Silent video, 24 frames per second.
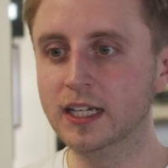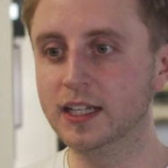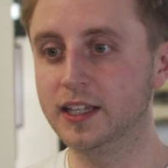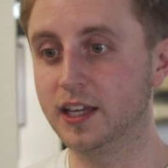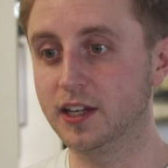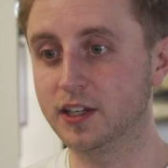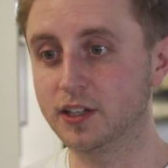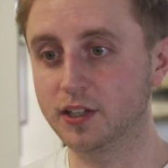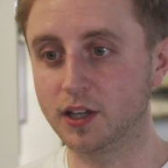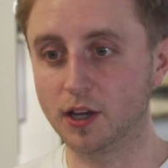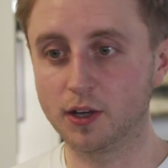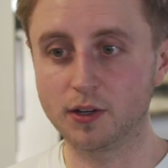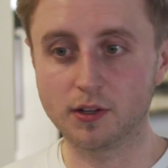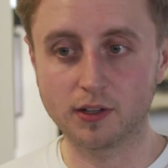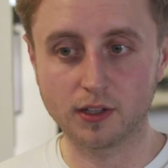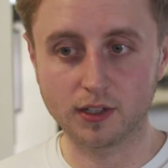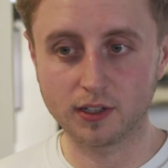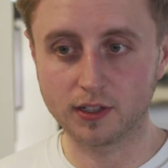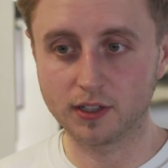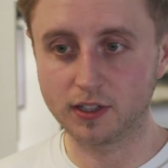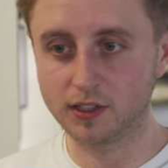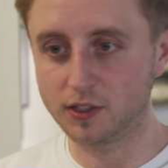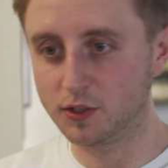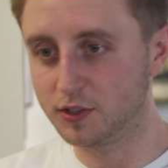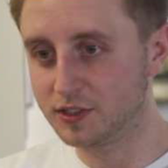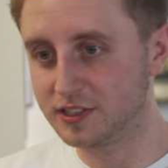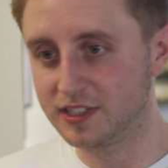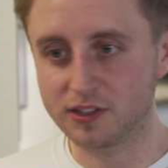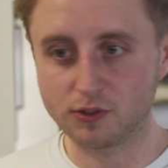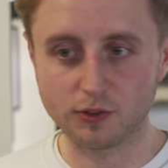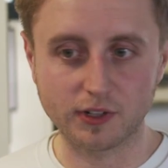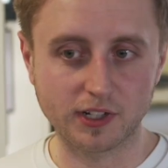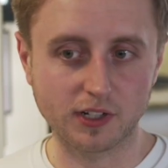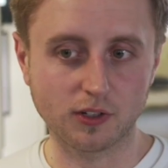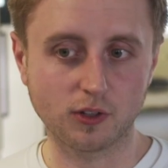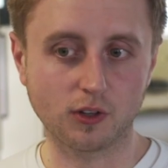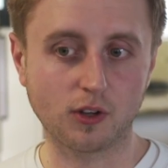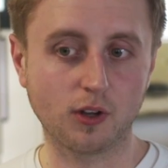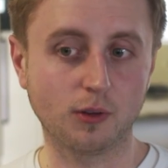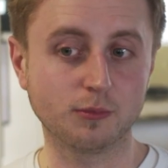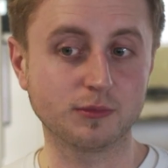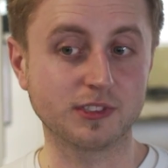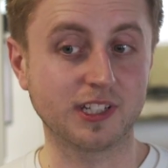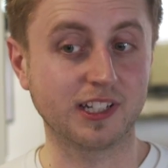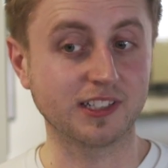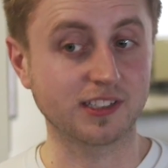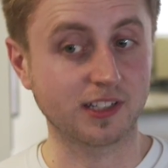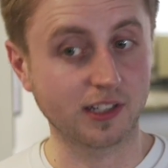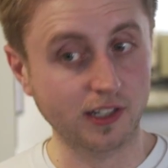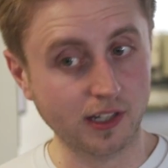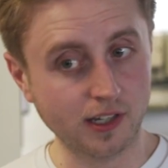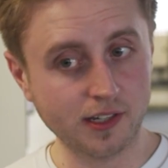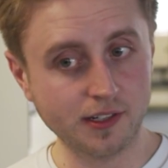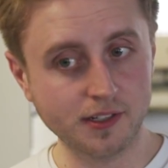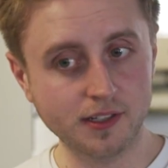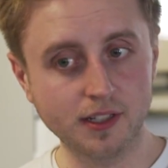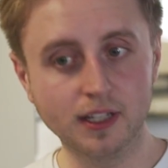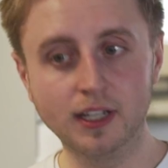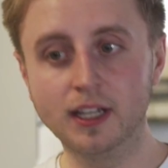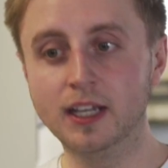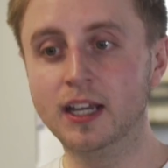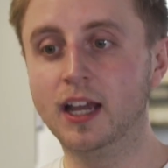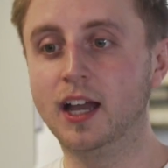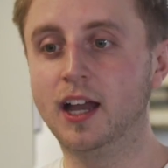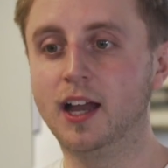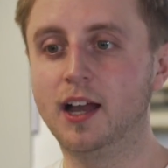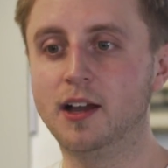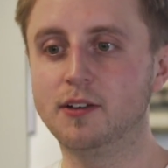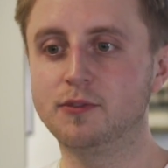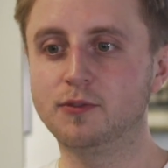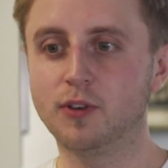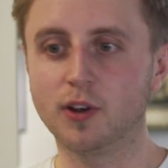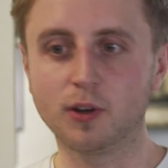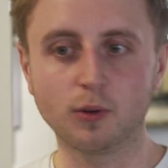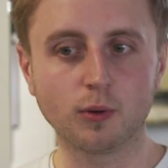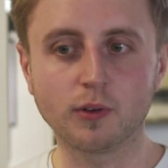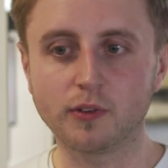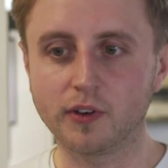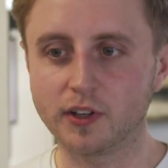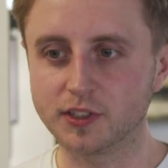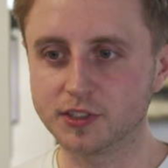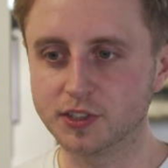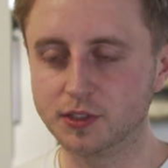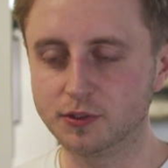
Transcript: They can go to unity3d.com/learn. Uh, follow all of our